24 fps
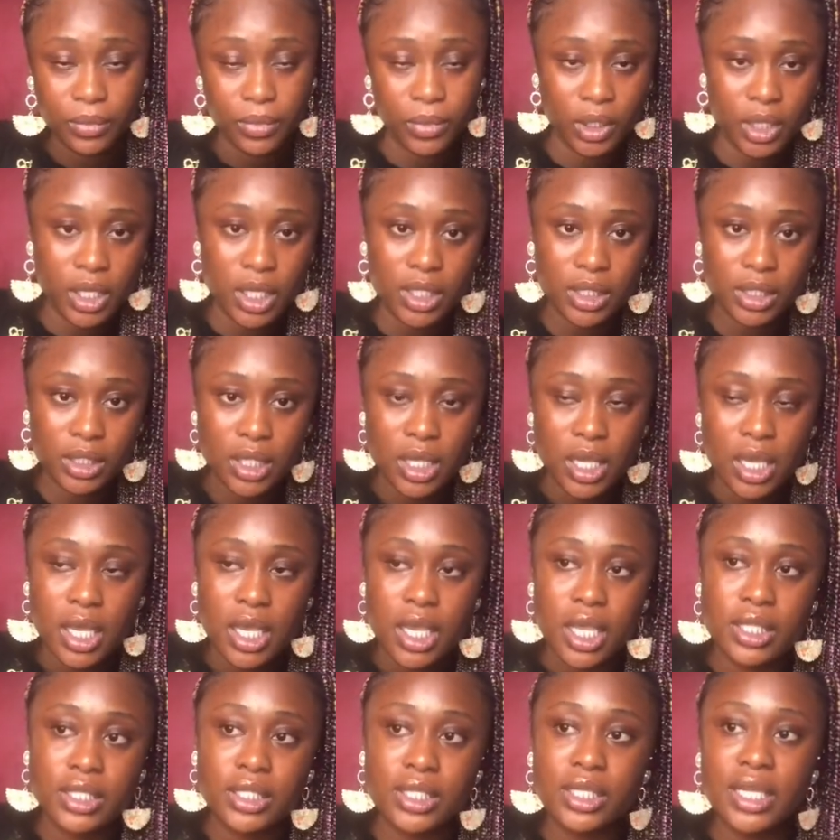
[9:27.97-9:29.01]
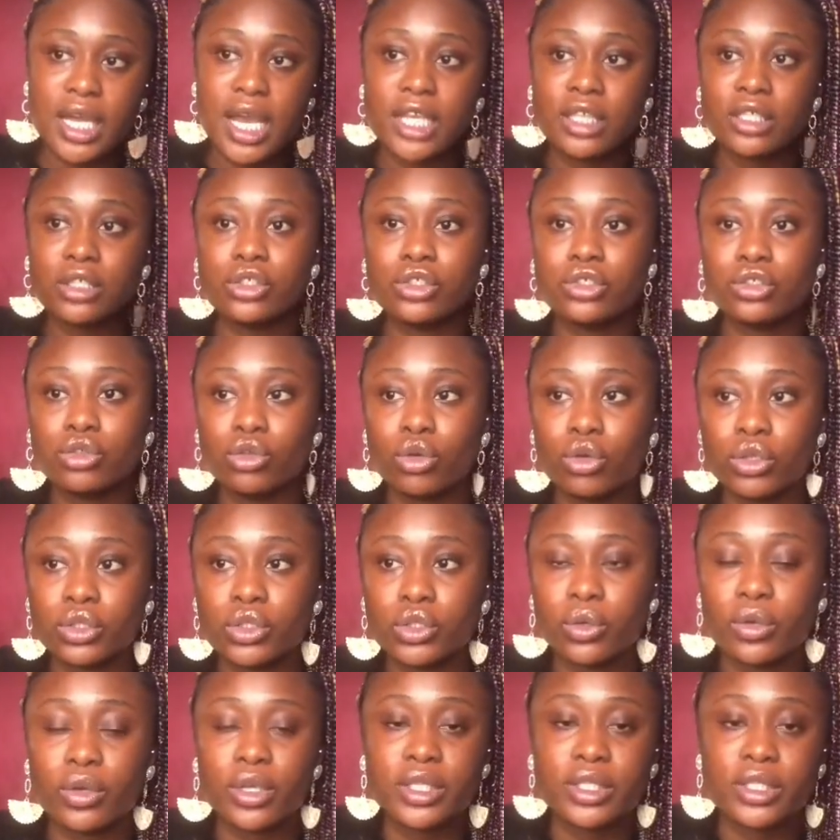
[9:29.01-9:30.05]
Yes, it's either it's short
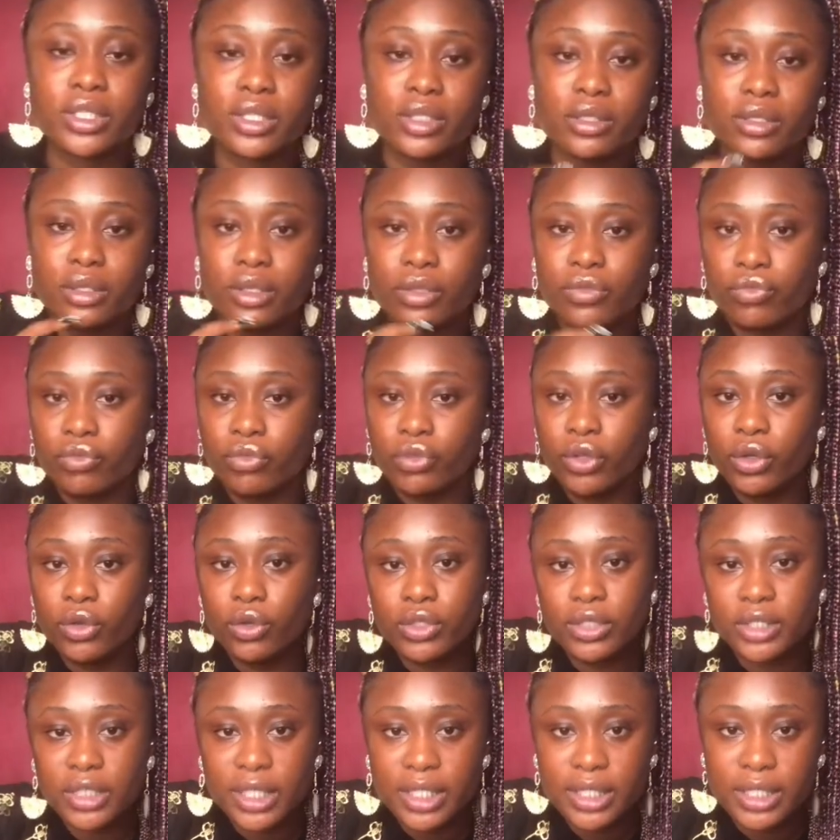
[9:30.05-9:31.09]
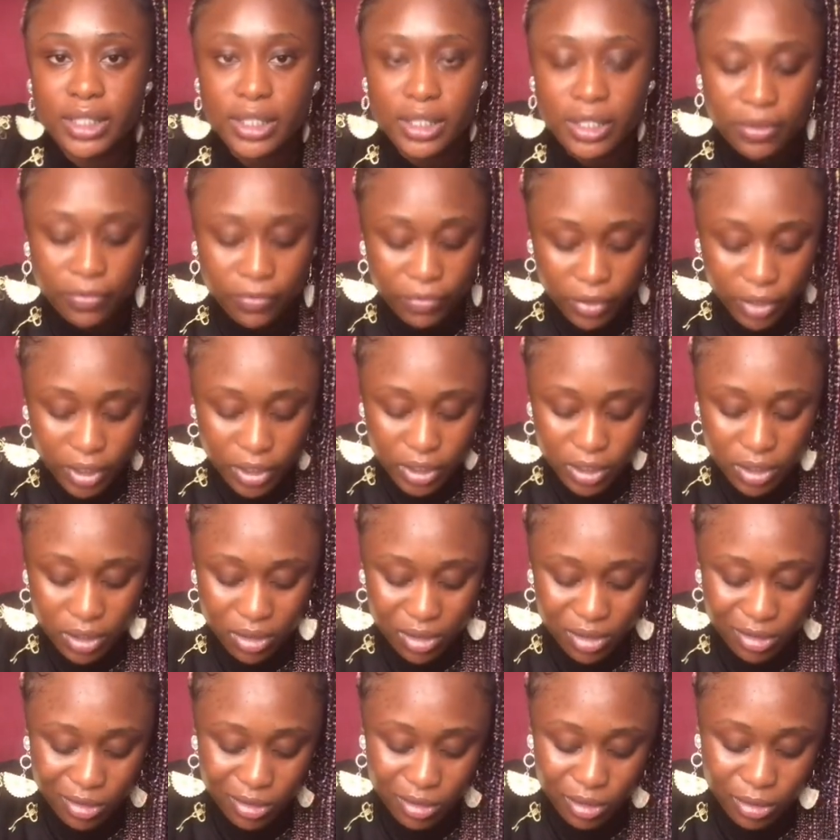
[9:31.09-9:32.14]
or it's a 3/4 sleeve. It's
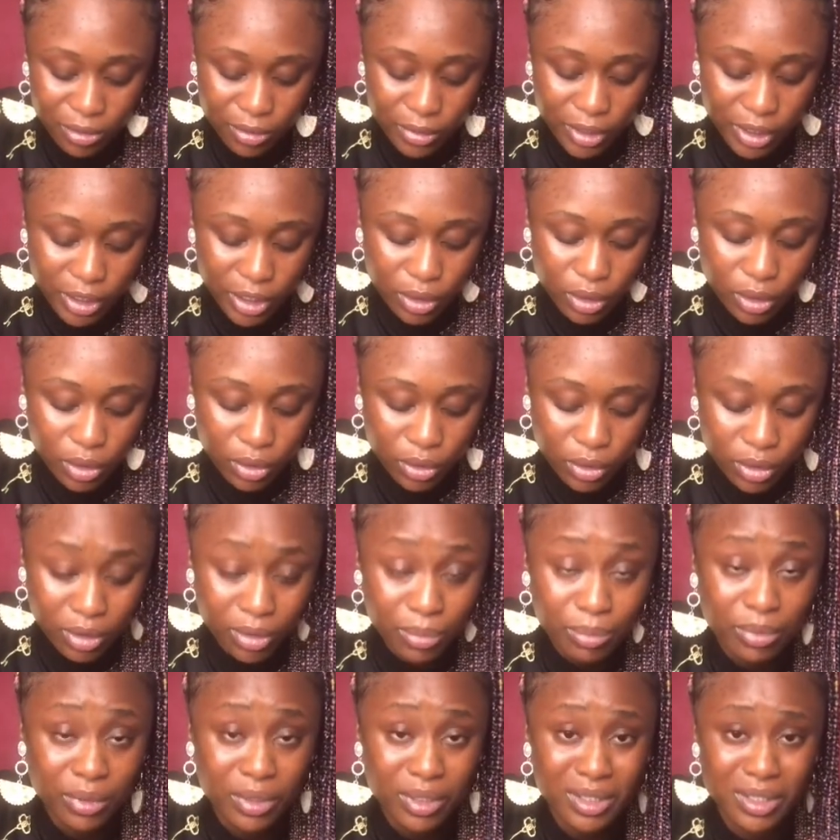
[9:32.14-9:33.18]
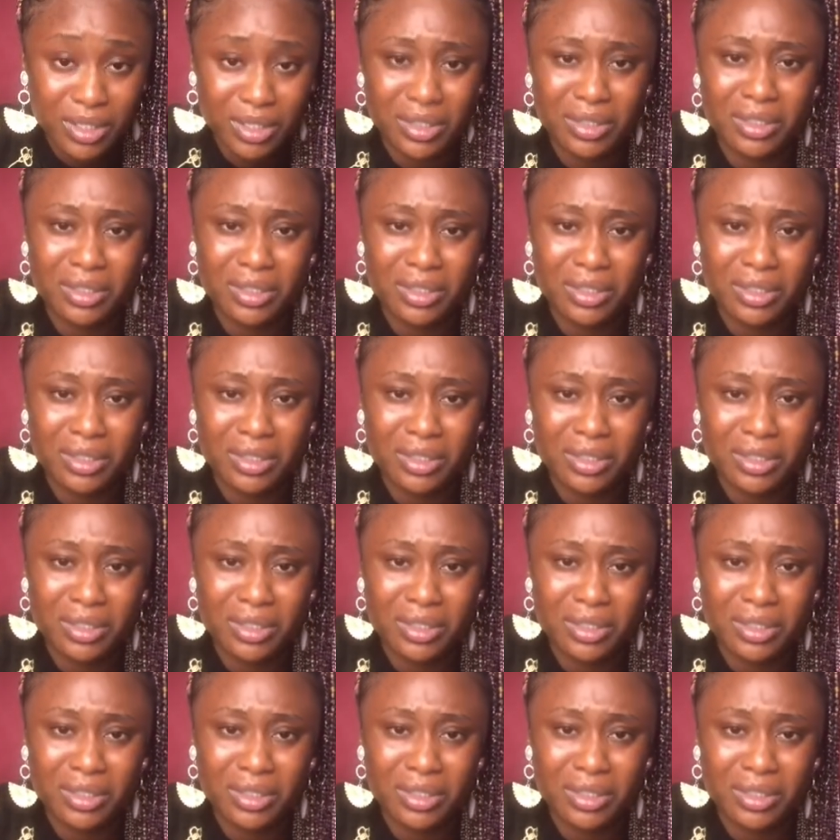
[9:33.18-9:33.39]
not normally long, but